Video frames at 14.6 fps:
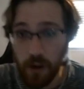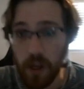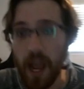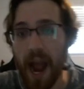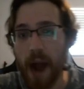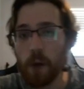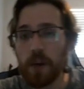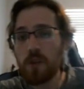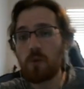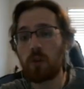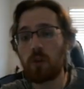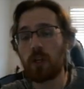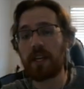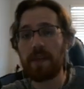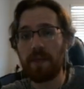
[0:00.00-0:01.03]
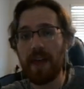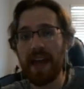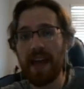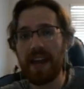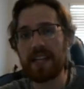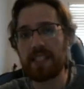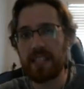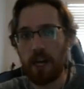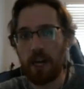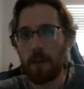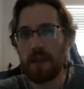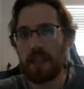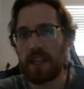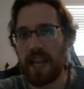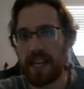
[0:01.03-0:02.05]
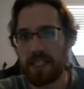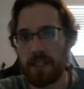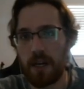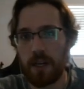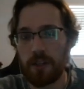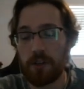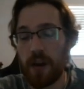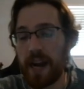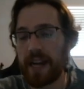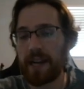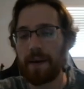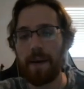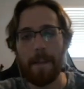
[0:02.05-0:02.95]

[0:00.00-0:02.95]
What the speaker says: How can you look at that and tell me that that's not a dragon?